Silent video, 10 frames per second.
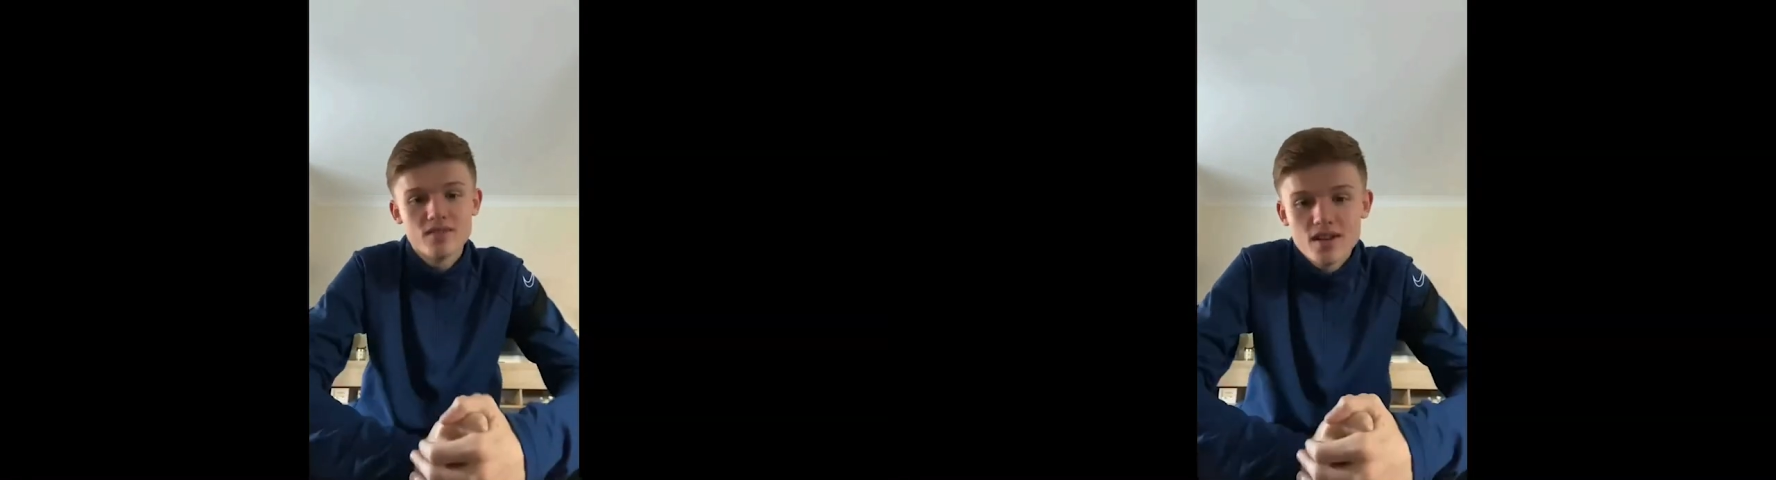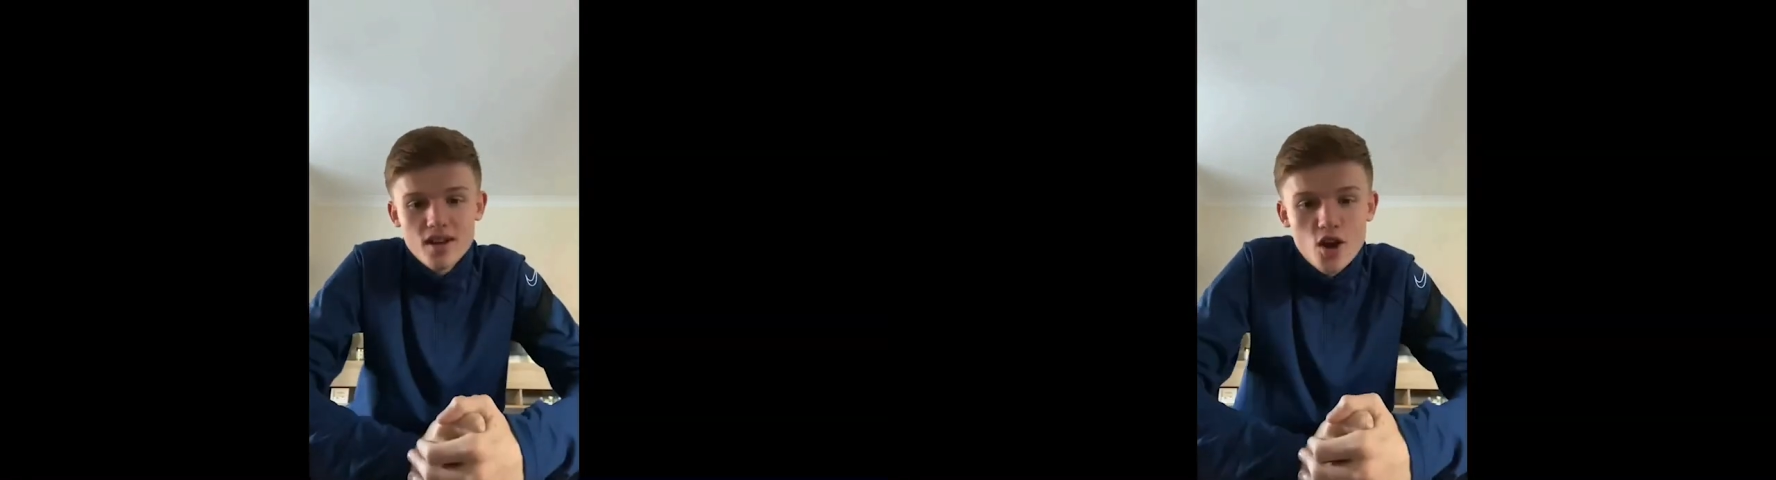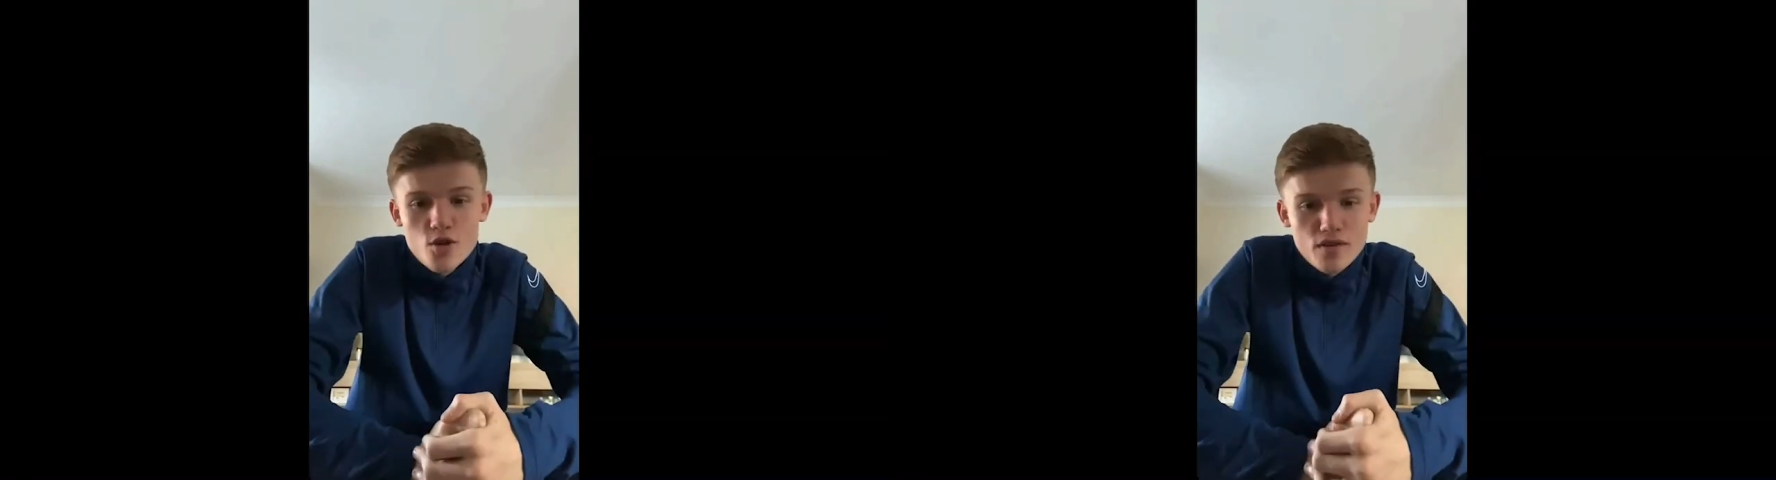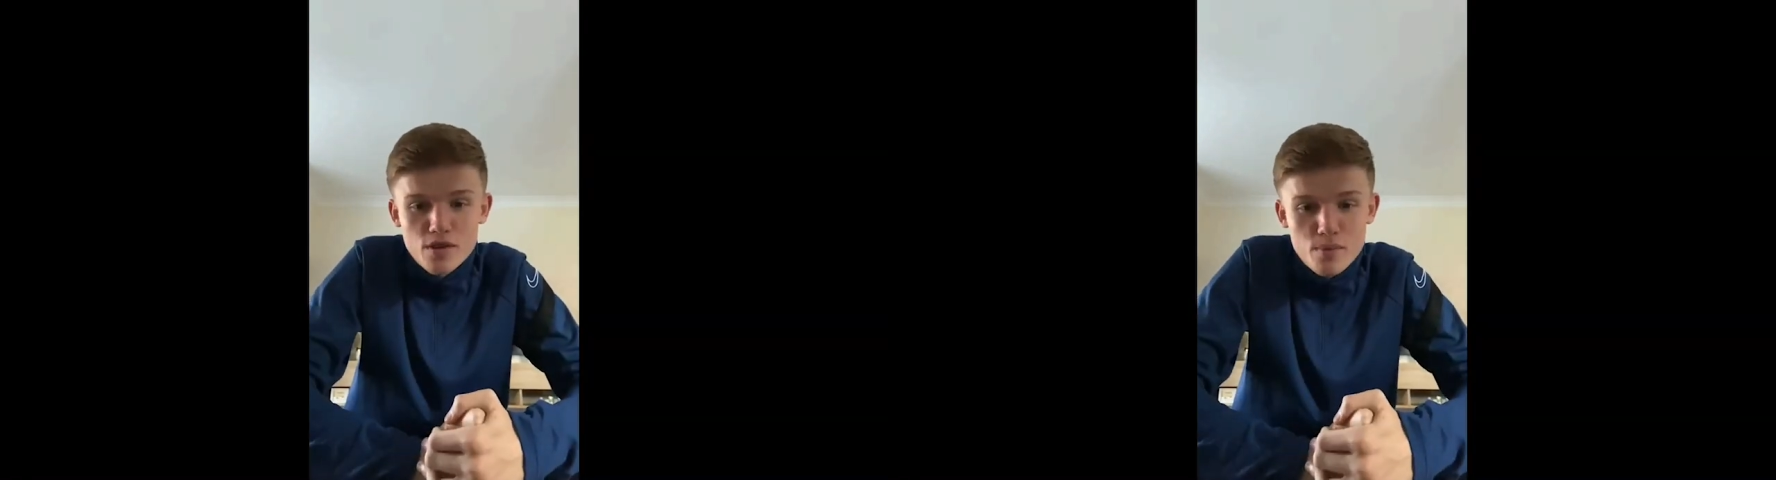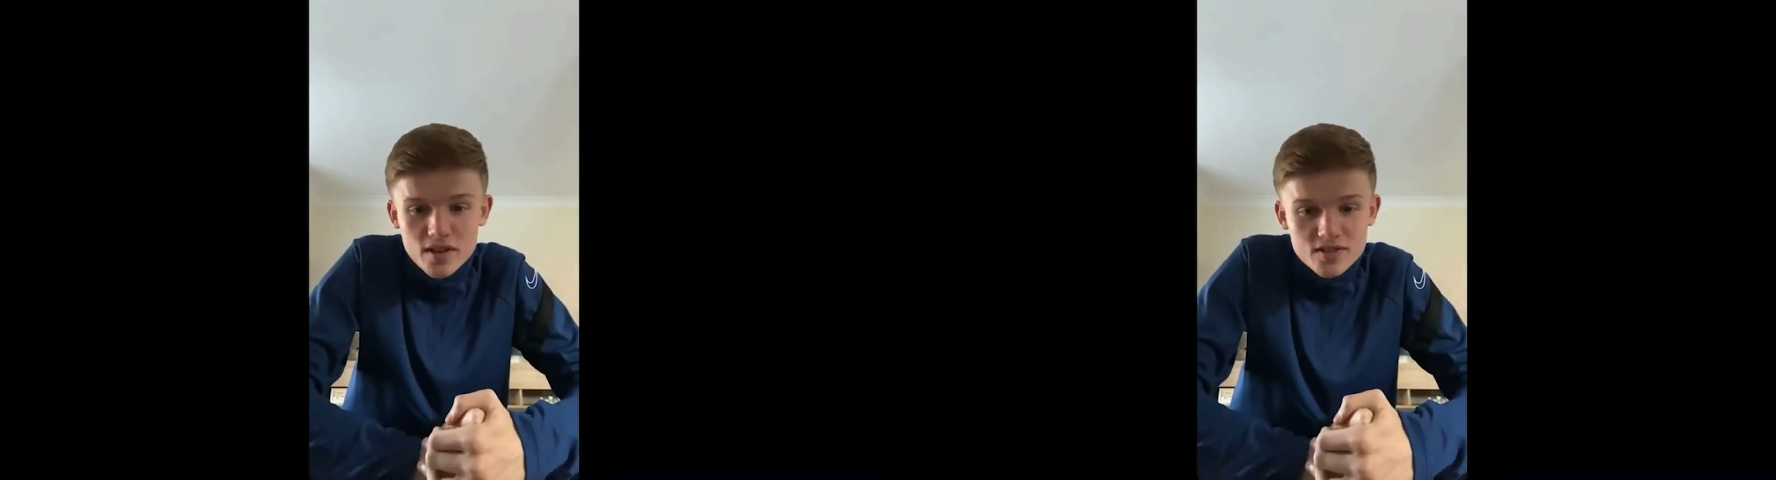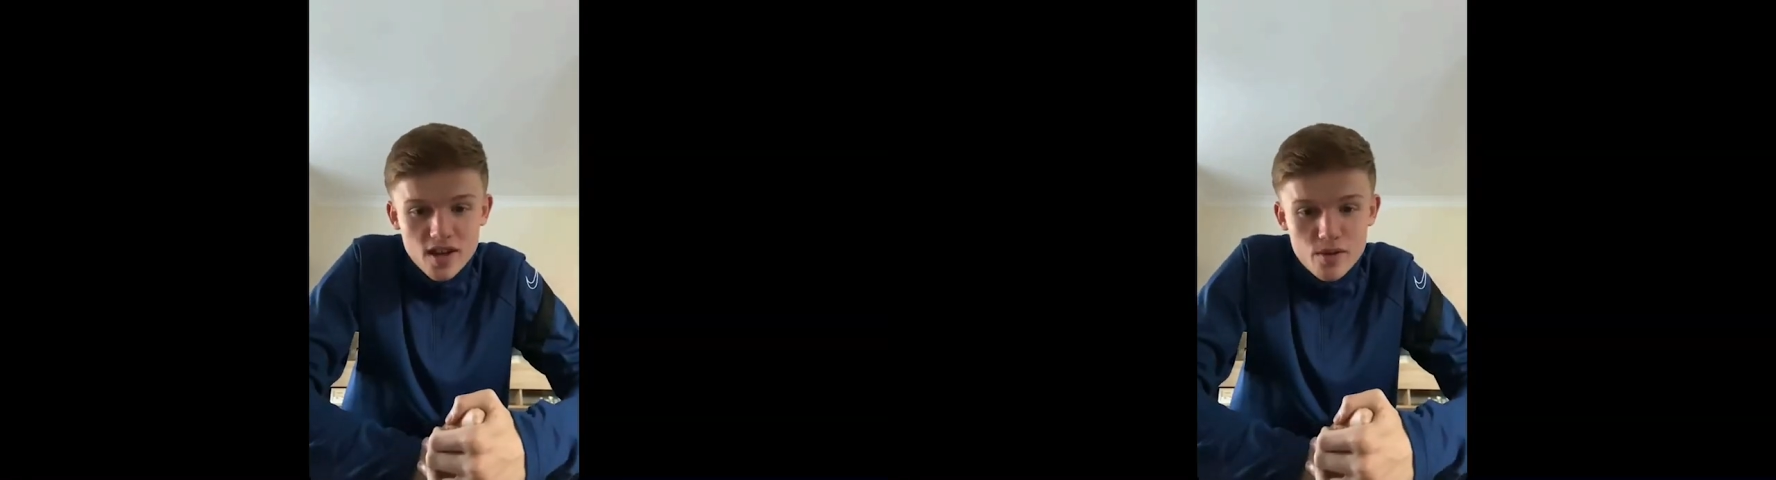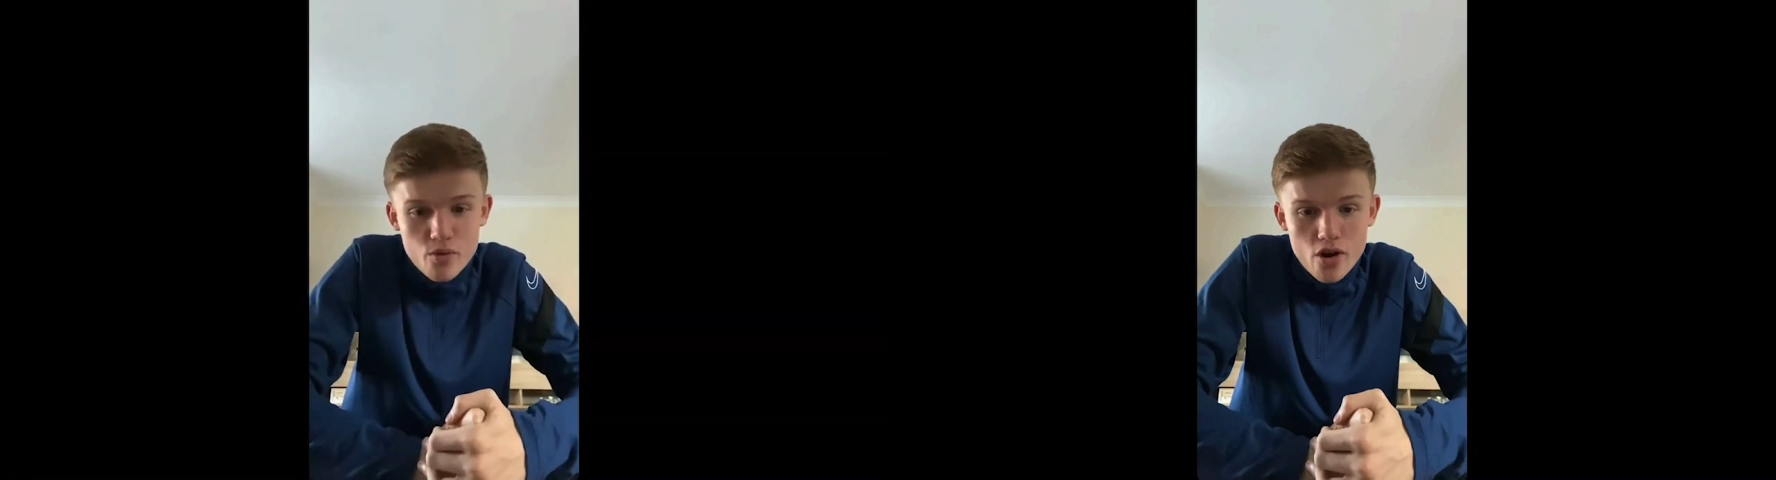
hope you have the best day, bro.